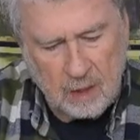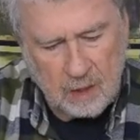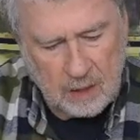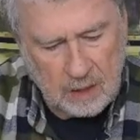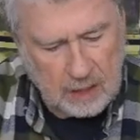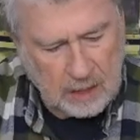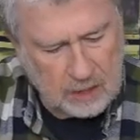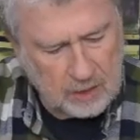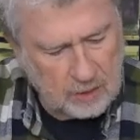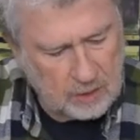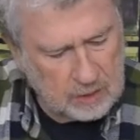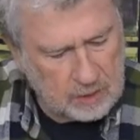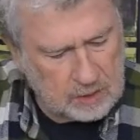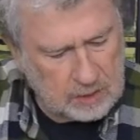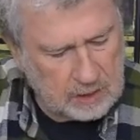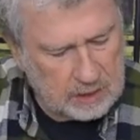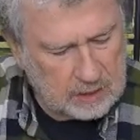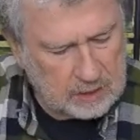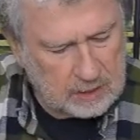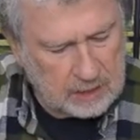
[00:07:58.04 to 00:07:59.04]
And you can
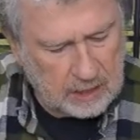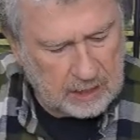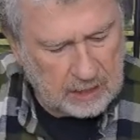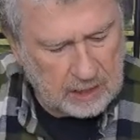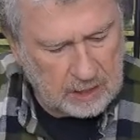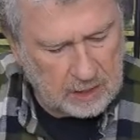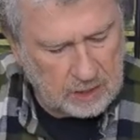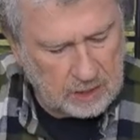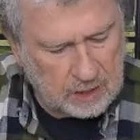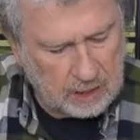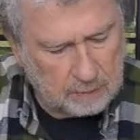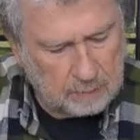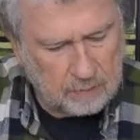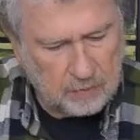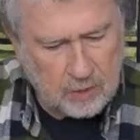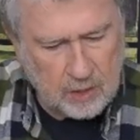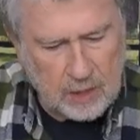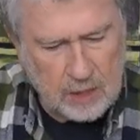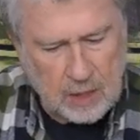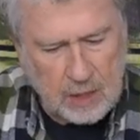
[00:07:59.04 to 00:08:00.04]
see it's taking shape
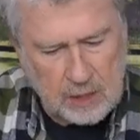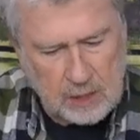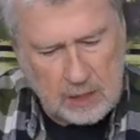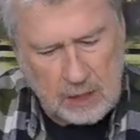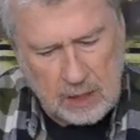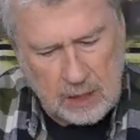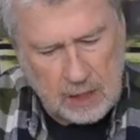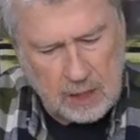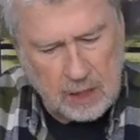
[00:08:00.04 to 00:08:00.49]
very nicely.